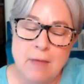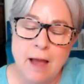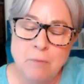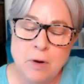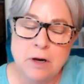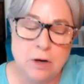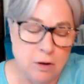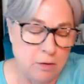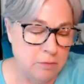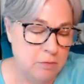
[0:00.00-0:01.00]
I want to
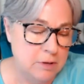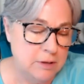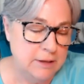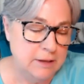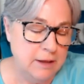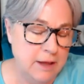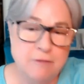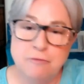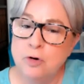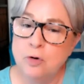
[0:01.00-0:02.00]
know
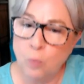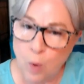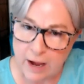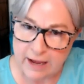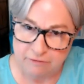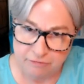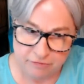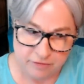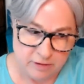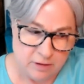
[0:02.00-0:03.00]
if your
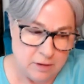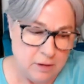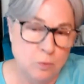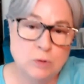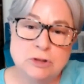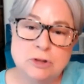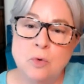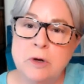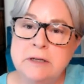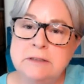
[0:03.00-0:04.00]
wife was
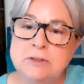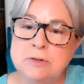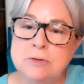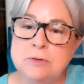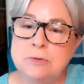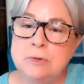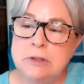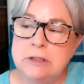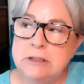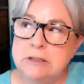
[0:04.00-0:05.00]
going to
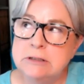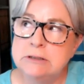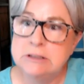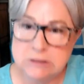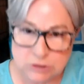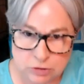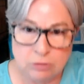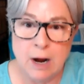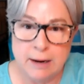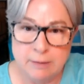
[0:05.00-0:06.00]

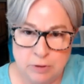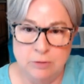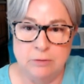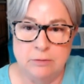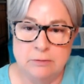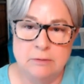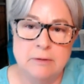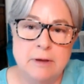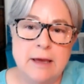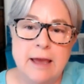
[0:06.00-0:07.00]
describe you
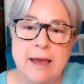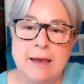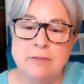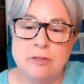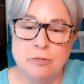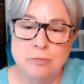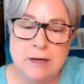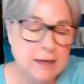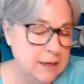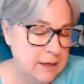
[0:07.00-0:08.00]
in
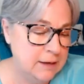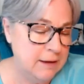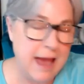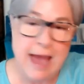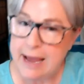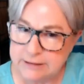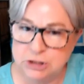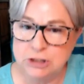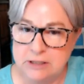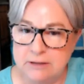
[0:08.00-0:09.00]
three
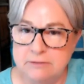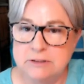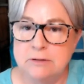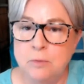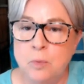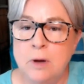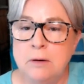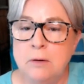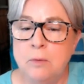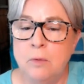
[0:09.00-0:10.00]
adjectives.
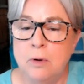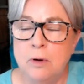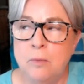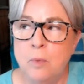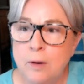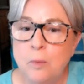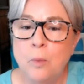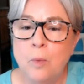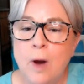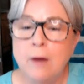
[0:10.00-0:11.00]
What, what,
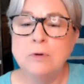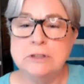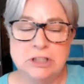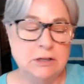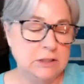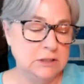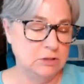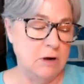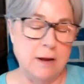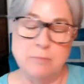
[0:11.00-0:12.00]
how would she
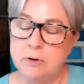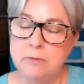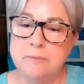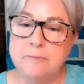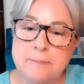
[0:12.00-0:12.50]
describe you?